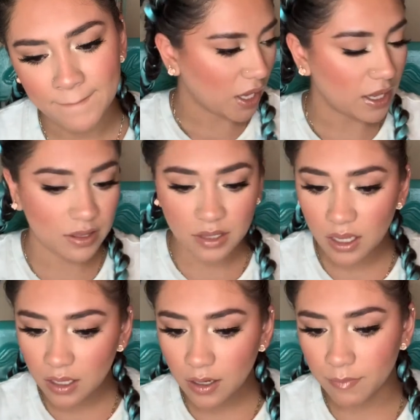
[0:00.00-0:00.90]
And
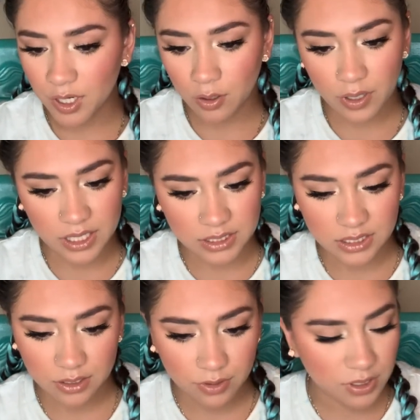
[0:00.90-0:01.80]
then I'm going to go ahead and
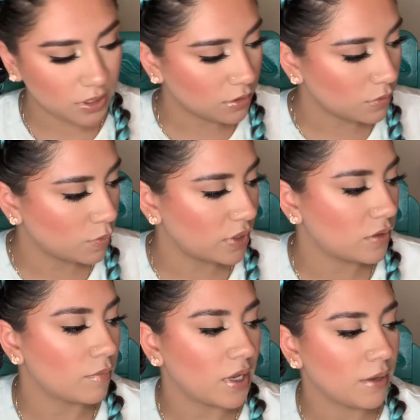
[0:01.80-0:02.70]
seal the deal with
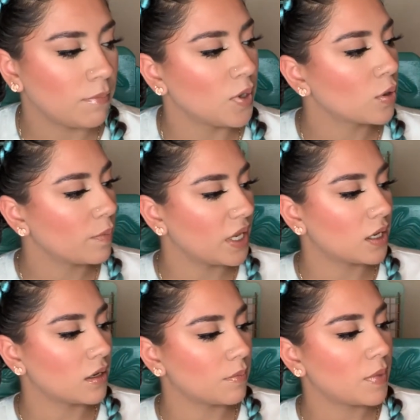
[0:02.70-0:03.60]
my Milk
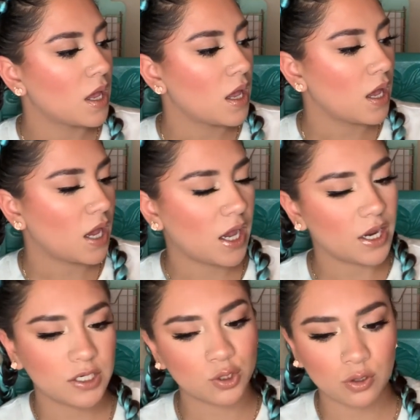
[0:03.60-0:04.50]
Makeup
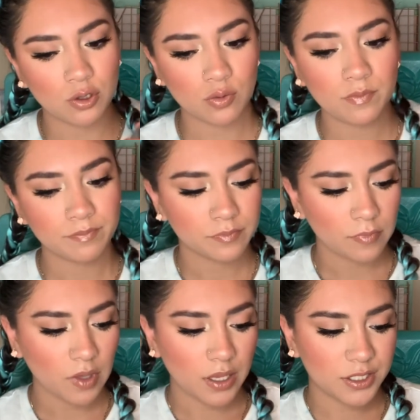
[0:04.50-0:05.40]
Hydro
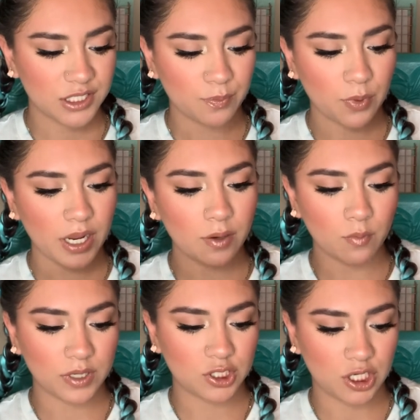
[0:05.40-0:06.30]
Spray,
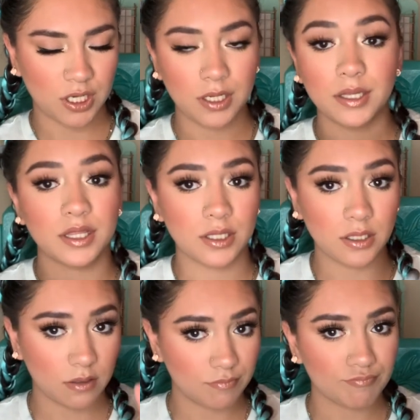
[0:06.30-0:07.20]
which
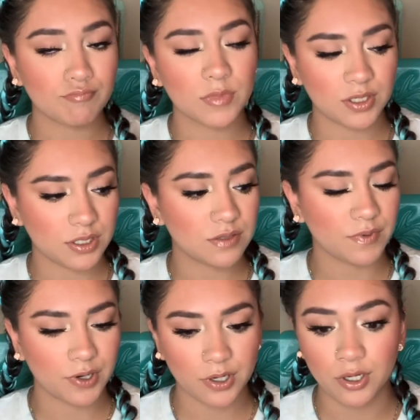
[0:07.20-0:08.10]
this is
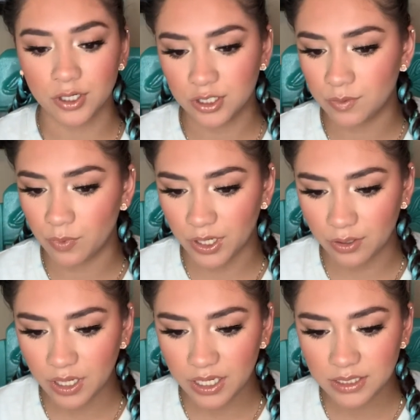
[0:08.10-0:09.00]
very good spray, you
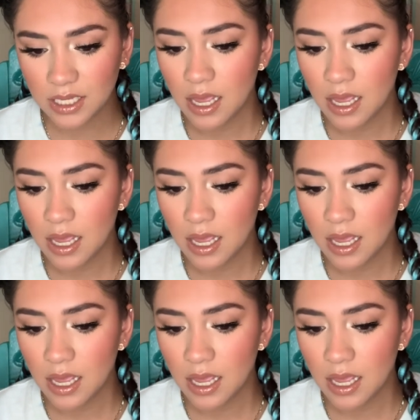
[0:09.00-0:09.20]
guys.